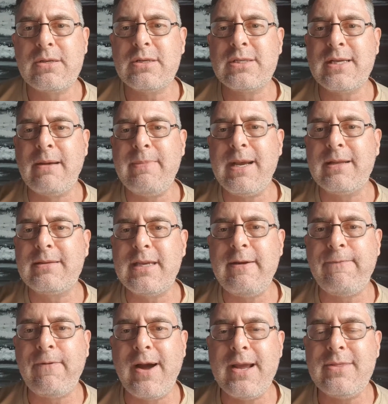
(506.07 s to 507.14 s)
to somehow
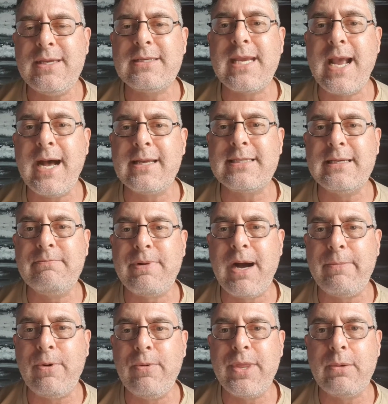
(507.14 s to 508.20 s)
deflate this housing
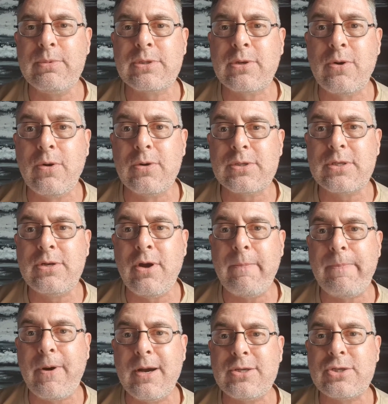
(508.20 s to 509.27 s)
bubble that was caused
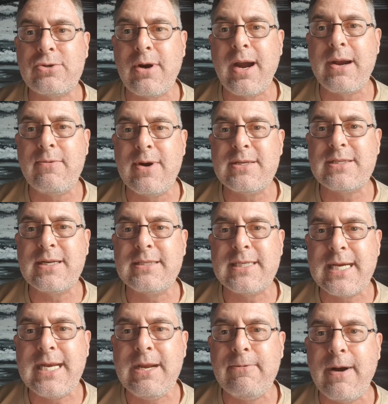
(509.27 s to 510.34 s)
not by Australian
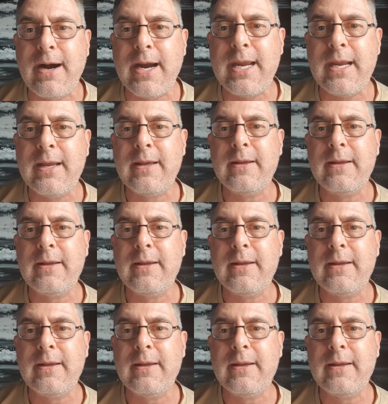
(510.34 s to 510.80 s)
residents anyway,